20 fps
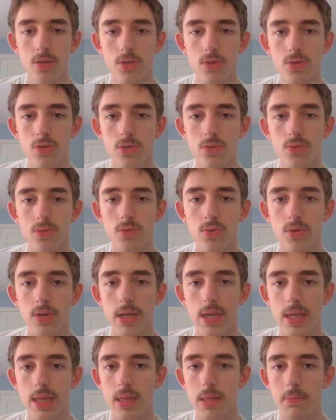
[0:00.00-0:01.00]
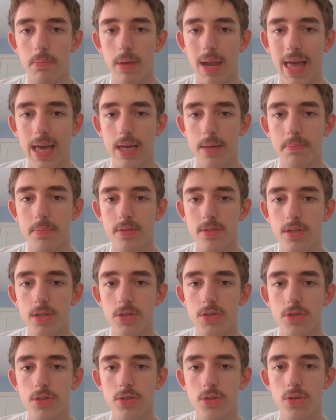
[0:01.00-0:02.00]
destroying the black
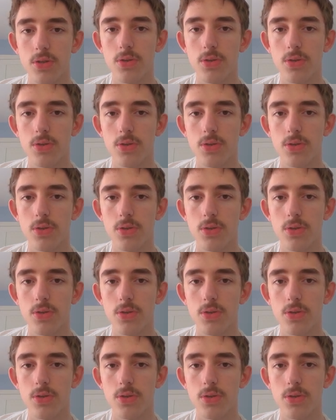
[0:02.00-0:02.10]
position.